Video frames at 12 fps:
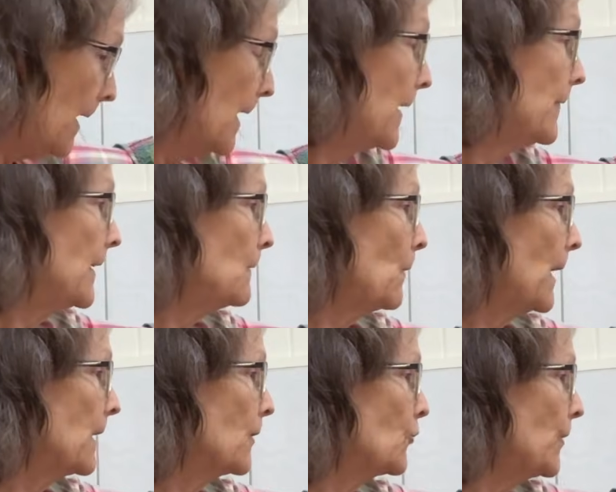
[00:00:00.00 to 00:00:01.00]
And then we're
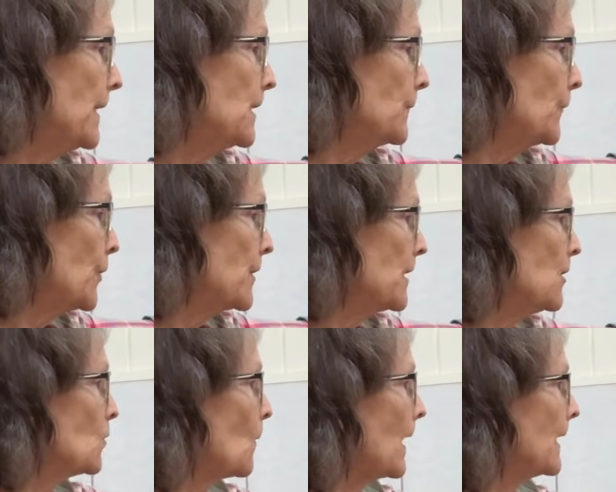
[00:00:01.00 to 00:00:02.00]
going to transfer it
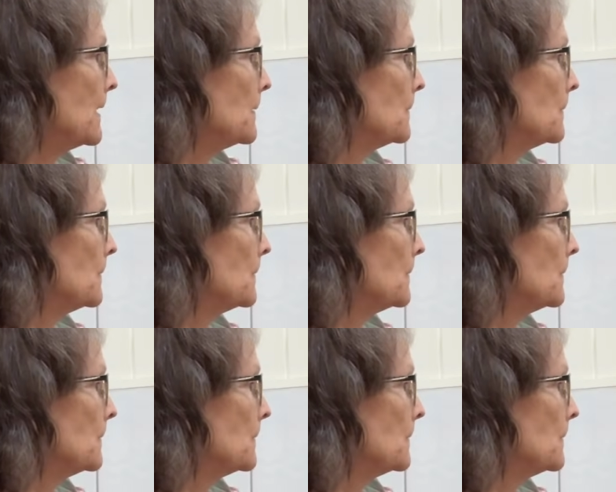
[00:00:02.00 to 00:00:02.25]
into a